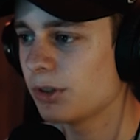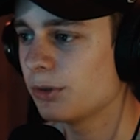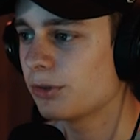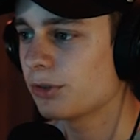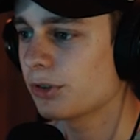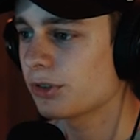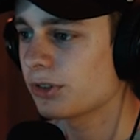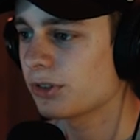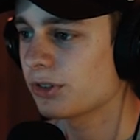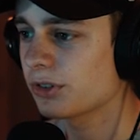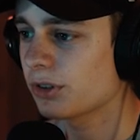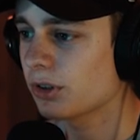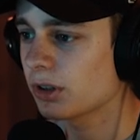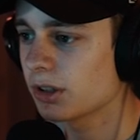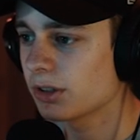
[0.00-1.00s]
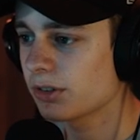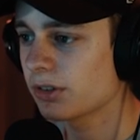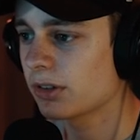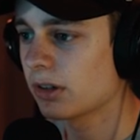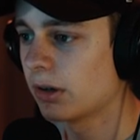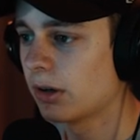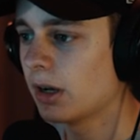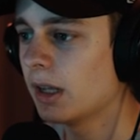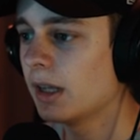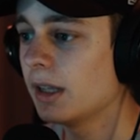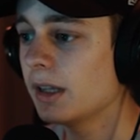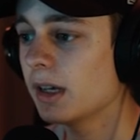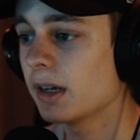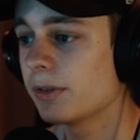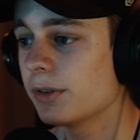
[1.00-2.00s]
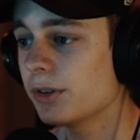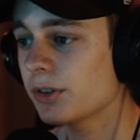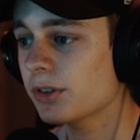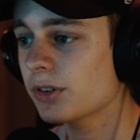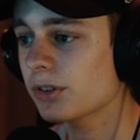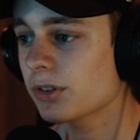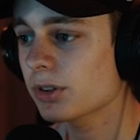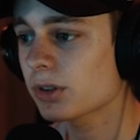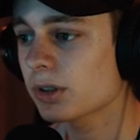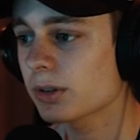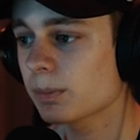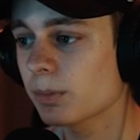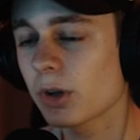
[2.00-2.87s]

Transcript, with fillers: you first install it. So yeah, if you just installed it,